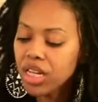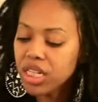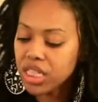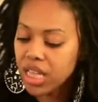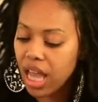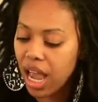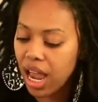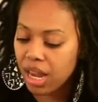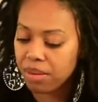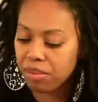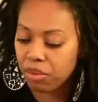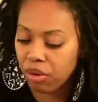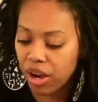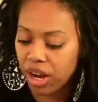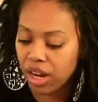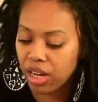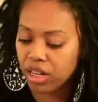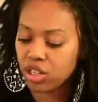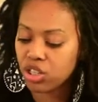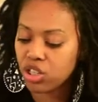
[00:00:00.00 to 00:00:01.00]
time
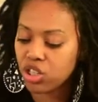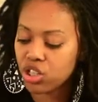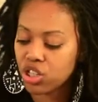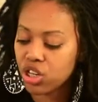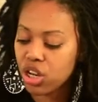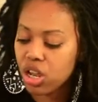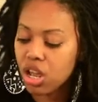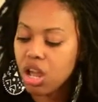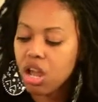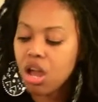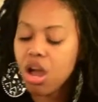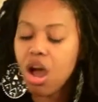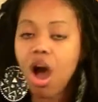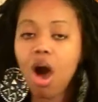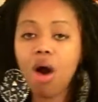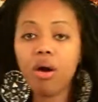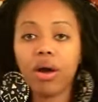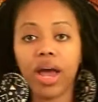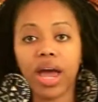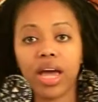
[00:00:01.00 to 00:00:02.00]
range.
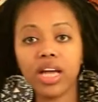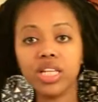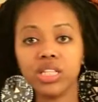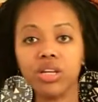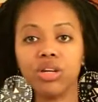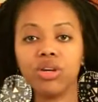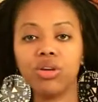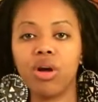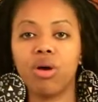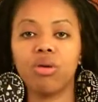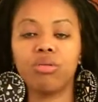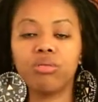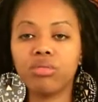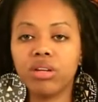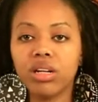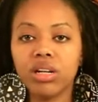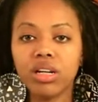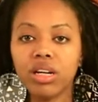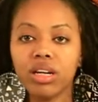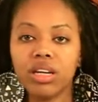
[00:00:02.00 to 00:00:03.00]
Okay, so you don't,
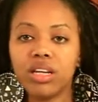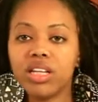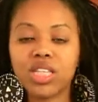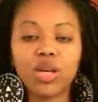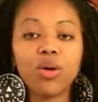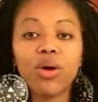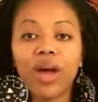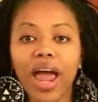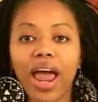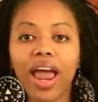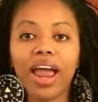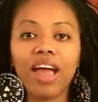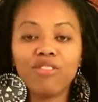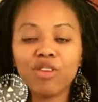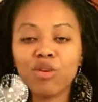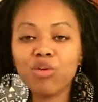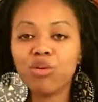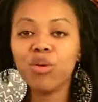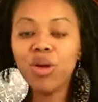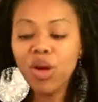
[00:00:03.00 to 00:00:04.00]
it's okay if
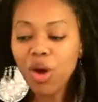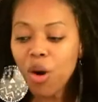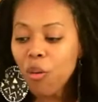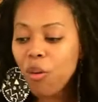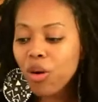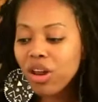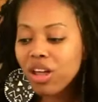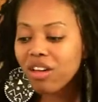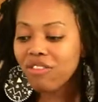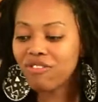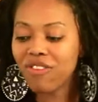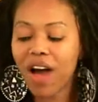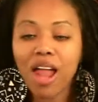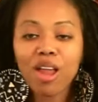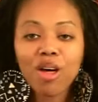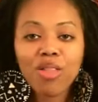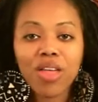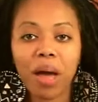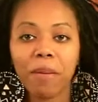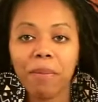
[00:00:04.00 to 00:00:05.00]
you want to
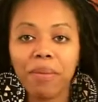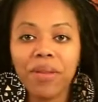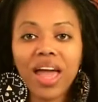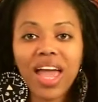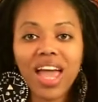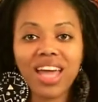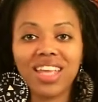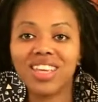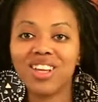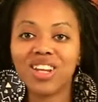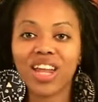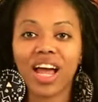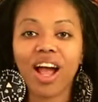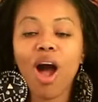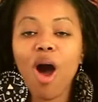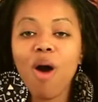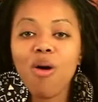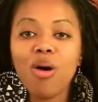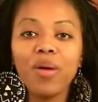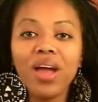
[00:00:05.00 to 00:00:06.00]
follow that plan. You're like,
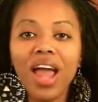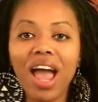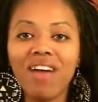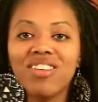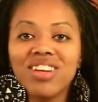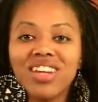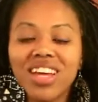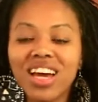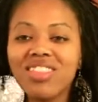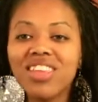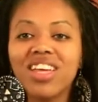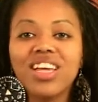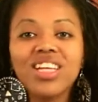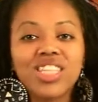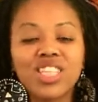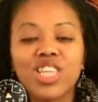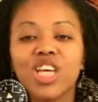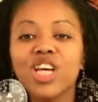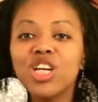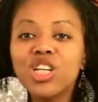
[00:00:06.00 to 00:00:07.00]
oh, we haven't done
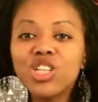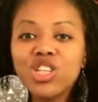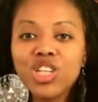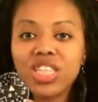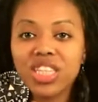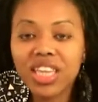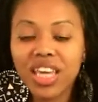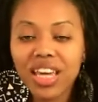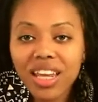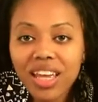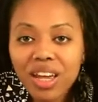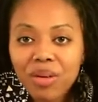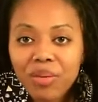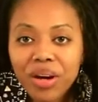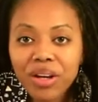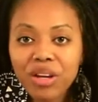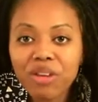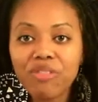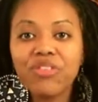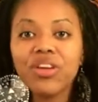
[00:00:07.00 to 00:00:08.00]
this. Just get in
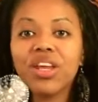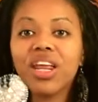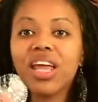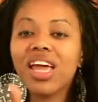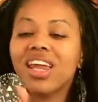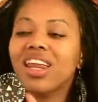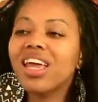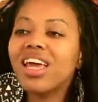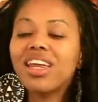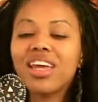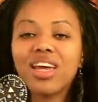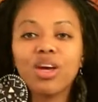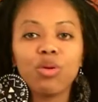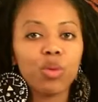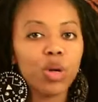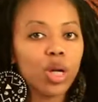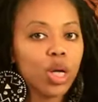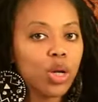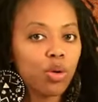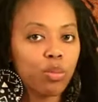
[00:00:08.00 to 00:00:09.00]
where you fit in and it
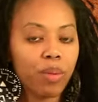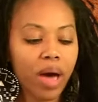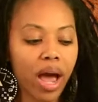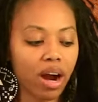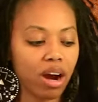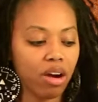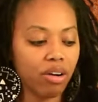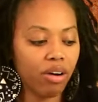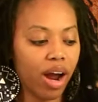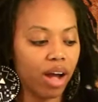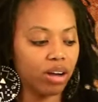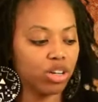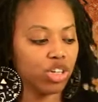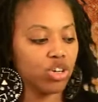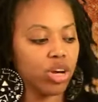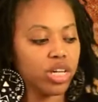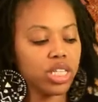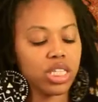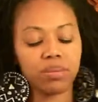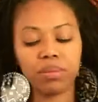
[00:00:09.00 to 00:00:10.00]
will loop back around.
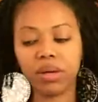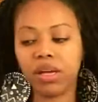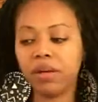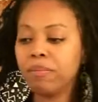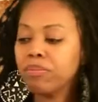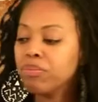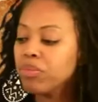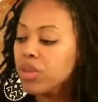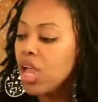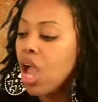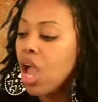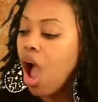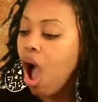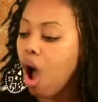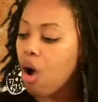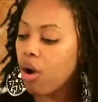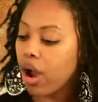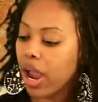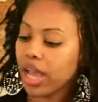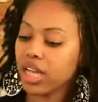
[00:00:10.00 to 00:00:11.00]
Trust me.
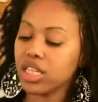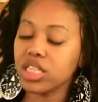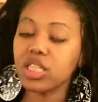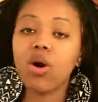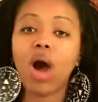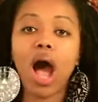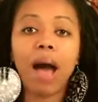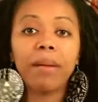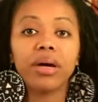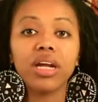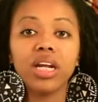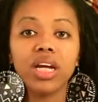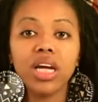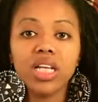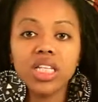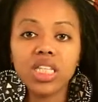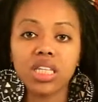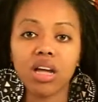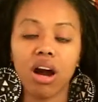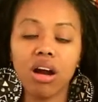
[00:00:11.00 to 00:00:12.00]
Okay, so I'm going to
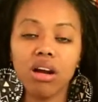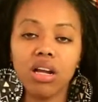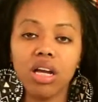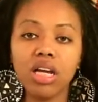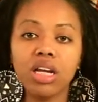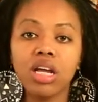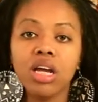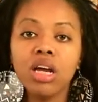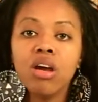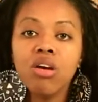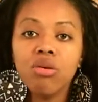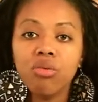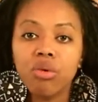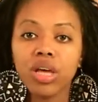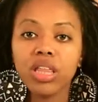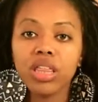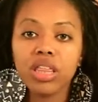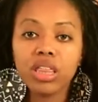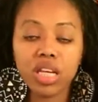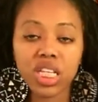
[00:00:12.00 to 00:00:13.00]
get started
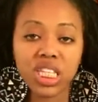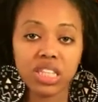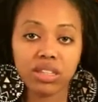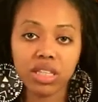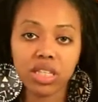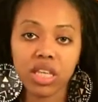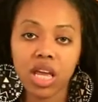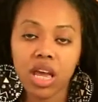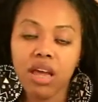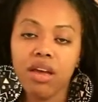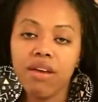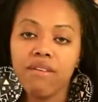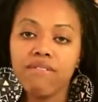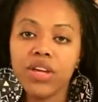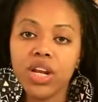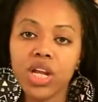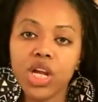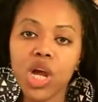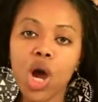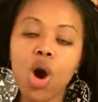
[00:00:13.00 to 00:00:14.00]
with this
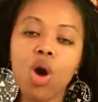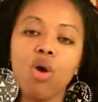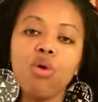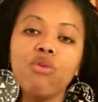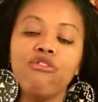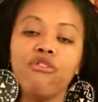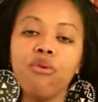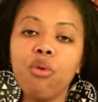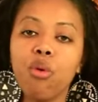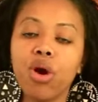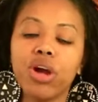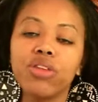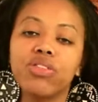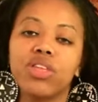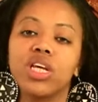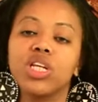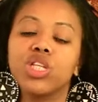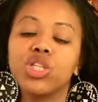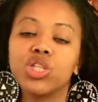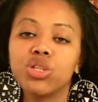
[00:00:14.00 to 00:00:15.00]
video for
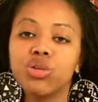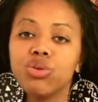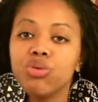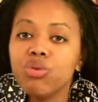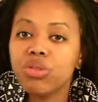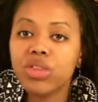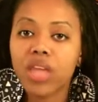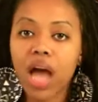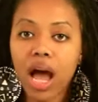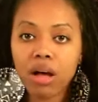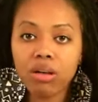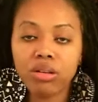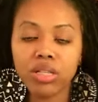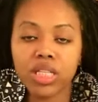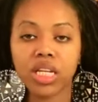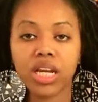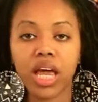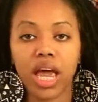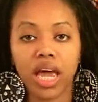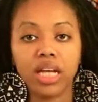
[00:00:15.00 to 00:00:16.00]
the
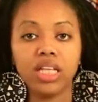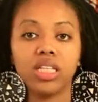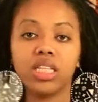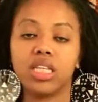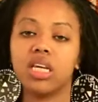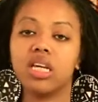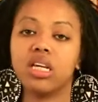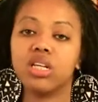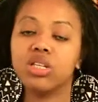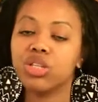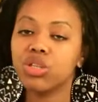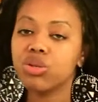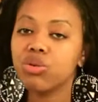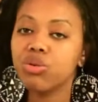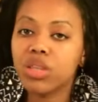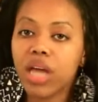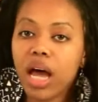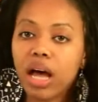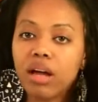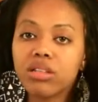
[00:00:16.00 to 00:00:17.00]

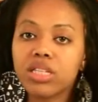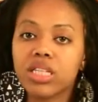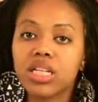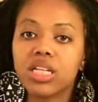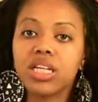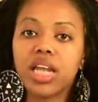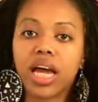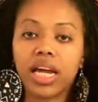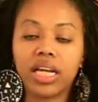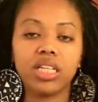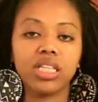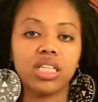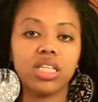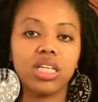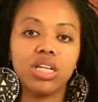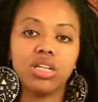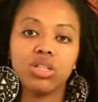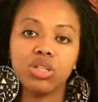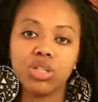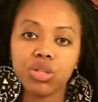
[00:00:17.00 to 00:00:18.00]

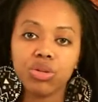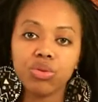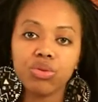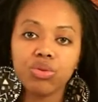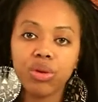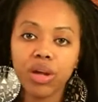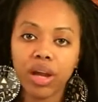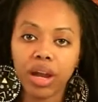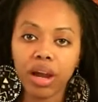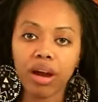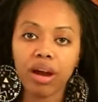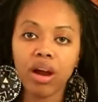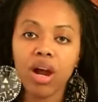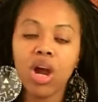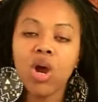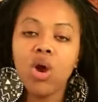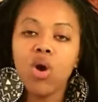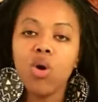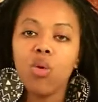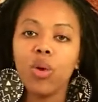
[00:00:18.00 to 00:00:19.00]
2018-2019 school year.
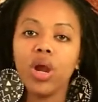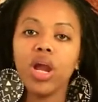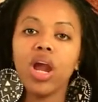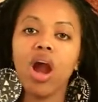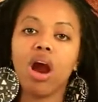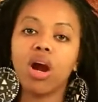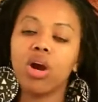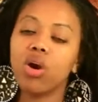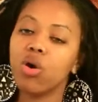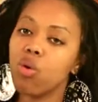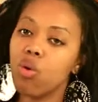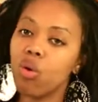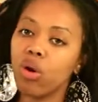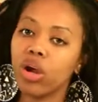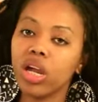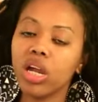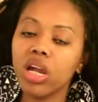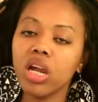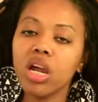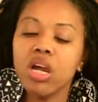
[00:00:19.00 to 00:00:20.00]
We are
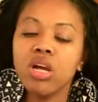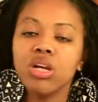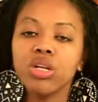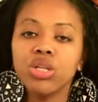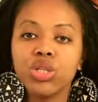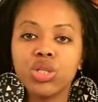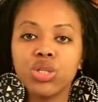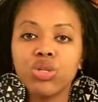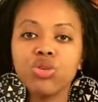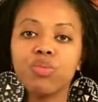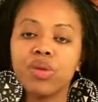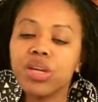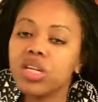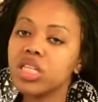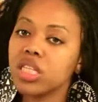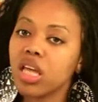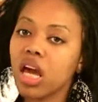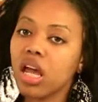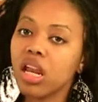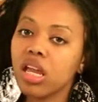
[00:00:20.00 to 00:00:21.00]
going to be
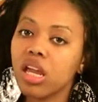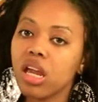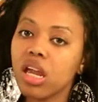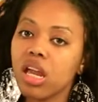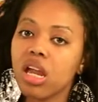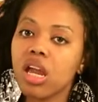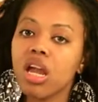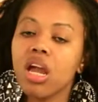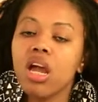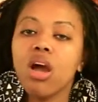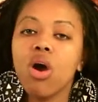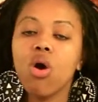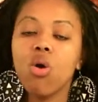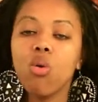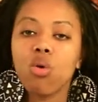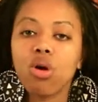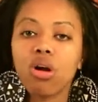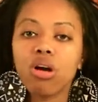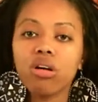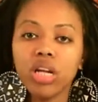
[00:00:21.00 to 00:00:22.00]
studying
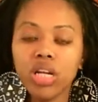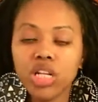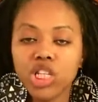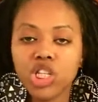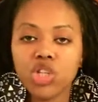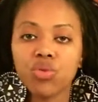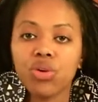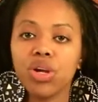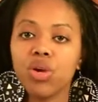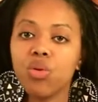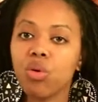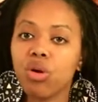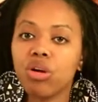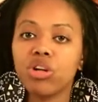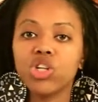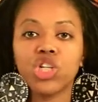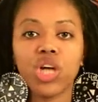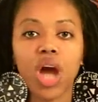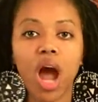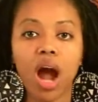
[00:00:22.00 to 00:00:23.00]
world history,
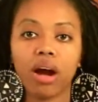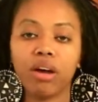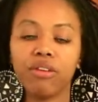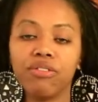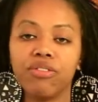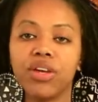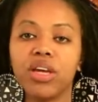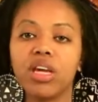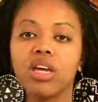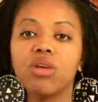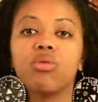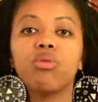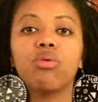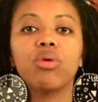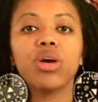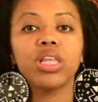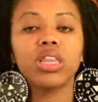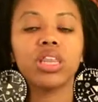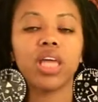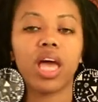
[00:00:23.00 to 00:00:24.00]
world geography
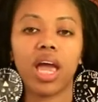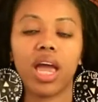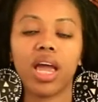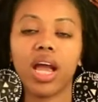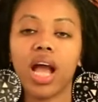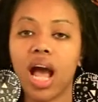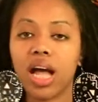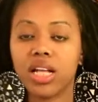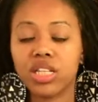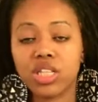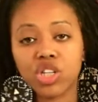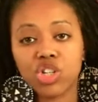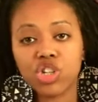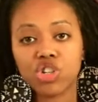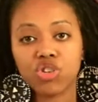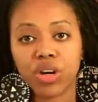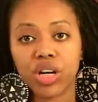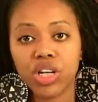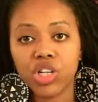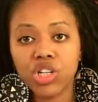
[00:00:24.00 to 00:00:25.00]
with a
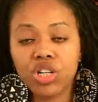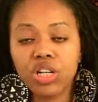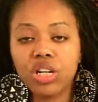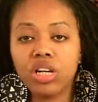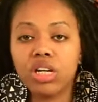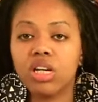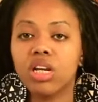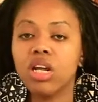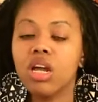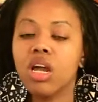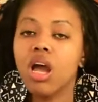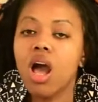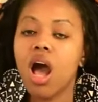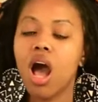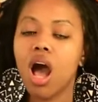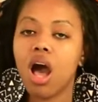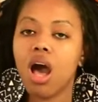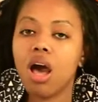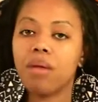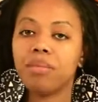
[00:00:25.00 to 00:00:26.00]
concentration
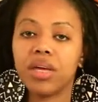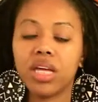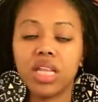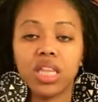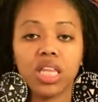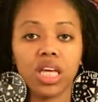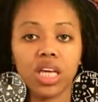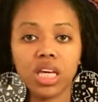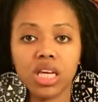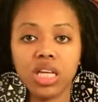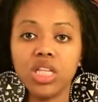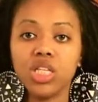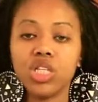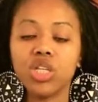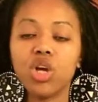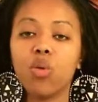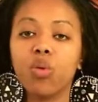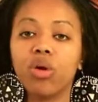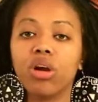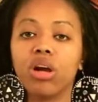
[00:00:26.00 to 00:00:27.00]
um, in the East.
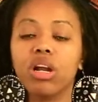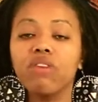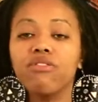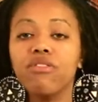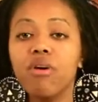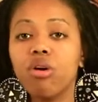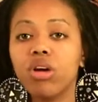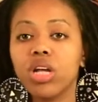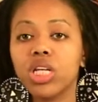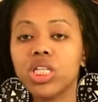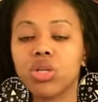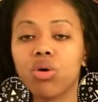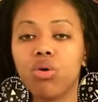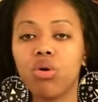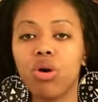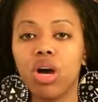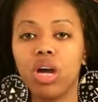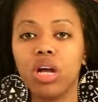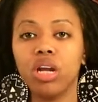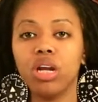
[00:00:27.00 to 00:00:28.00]
So we're going to focus
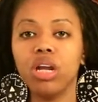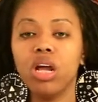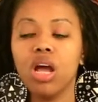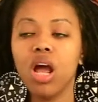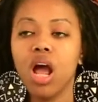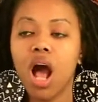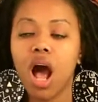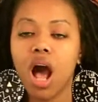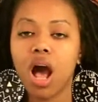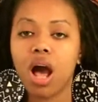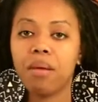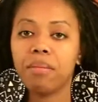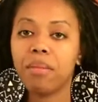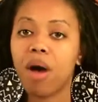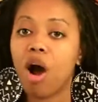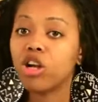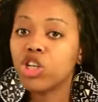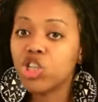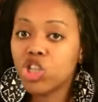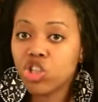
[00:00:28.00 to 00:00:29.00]
on um,
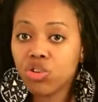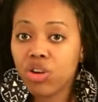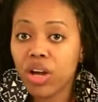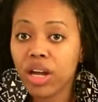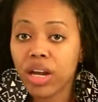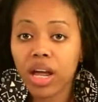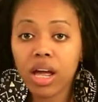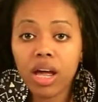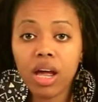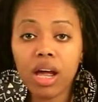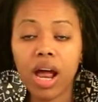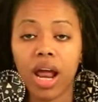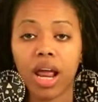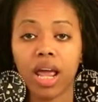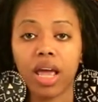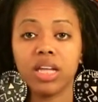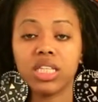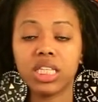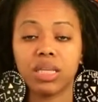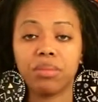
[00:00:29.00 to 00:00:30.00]
Australia
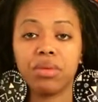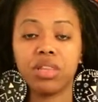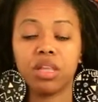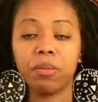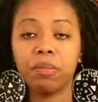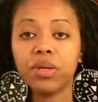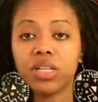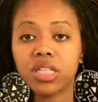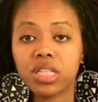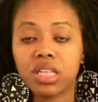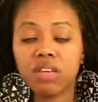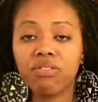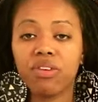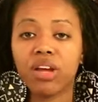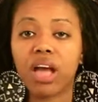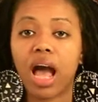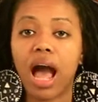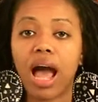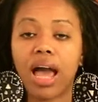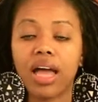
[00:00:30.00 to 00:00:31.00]
and some of the
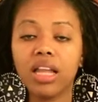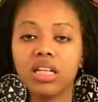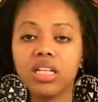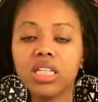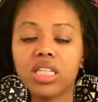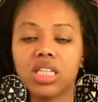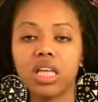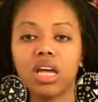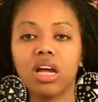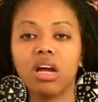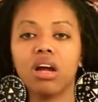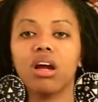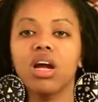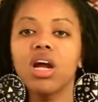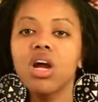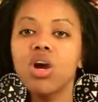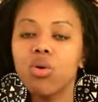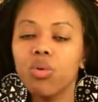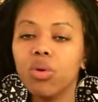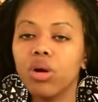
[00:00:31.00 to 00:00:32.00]
Pacific Islands there.
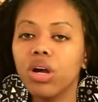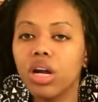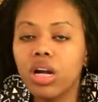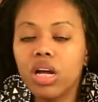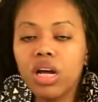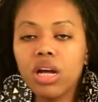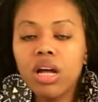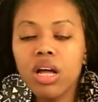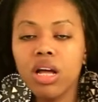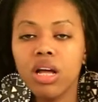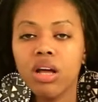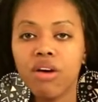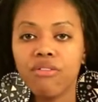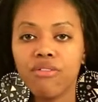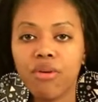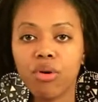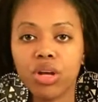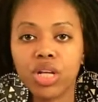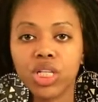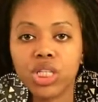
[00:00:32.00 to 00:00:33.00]
We're going to
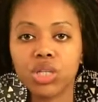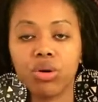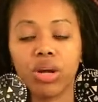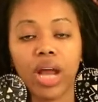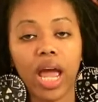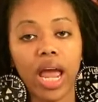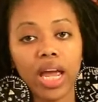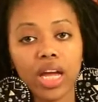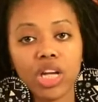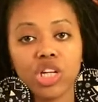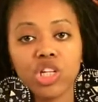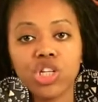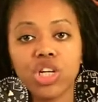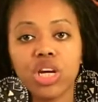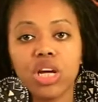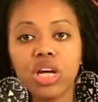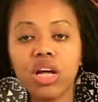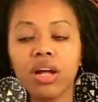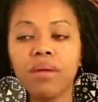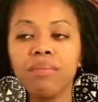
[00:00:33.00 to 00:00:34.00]
focus on
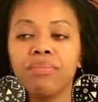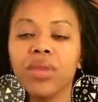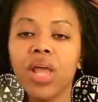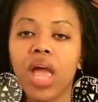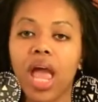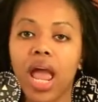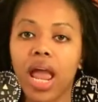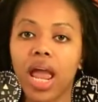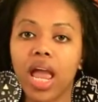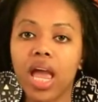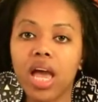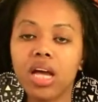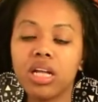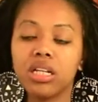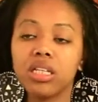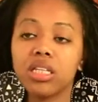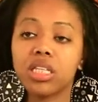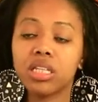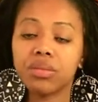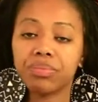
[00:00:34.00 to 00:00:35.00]
Asia
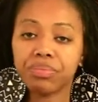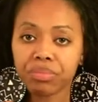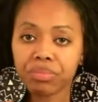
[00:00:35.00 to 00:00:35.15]
and